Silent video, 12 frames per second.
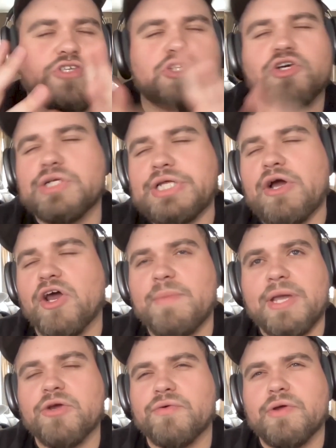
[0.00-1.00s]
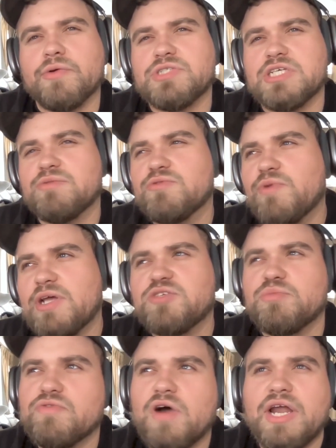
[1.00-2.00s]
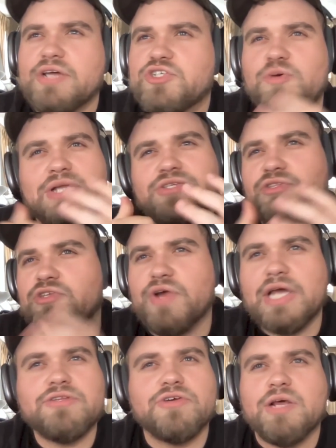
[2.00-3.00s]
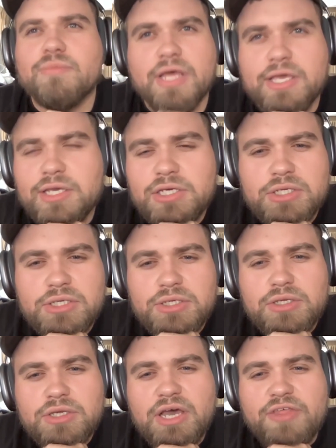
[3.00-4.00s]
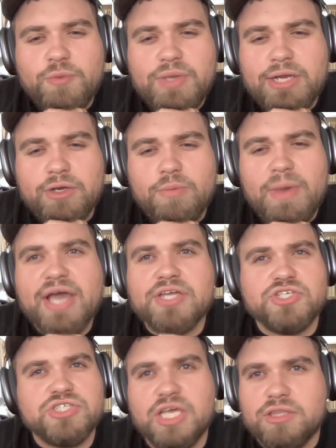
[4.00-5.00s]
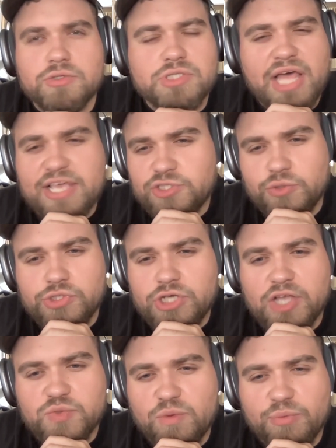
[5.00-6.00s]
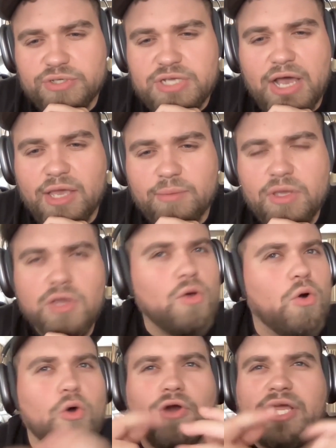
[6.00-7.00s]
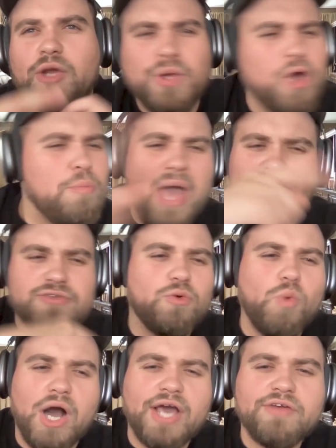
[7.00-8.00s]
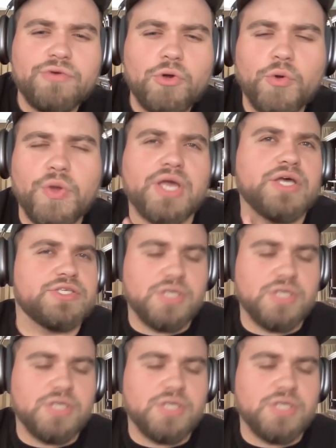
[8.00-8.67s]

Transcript: And this is early on in my career. It's like something we're about to move on. I'll just go back to the director and I'm like, I think we got to go back and just get those last two shots one more time. Or like, can we go back to the wide real quick?